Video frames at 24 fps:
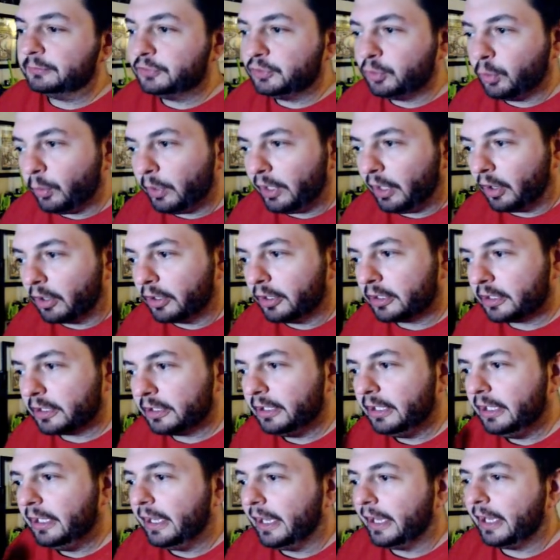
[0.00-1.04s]
ToyArk,
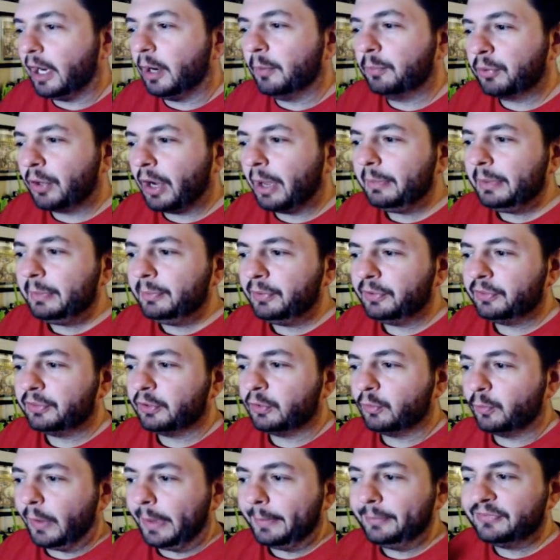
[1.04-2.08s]
and I'll probably put their
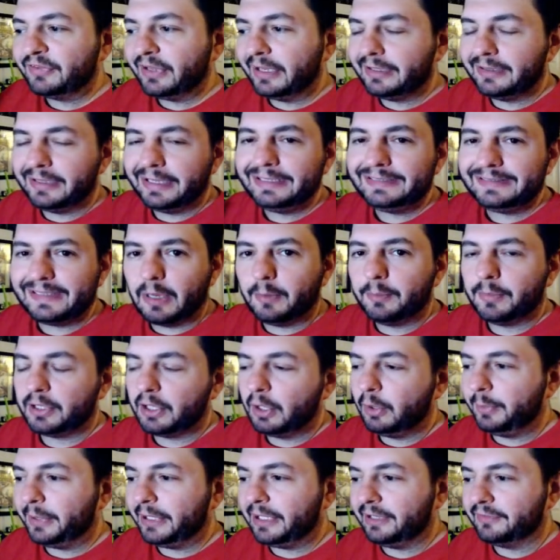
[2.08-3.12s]
website link down below
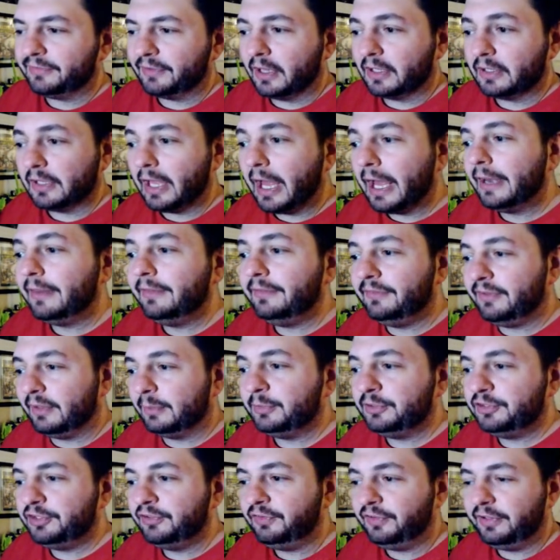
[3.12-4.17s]
because a lot of these images,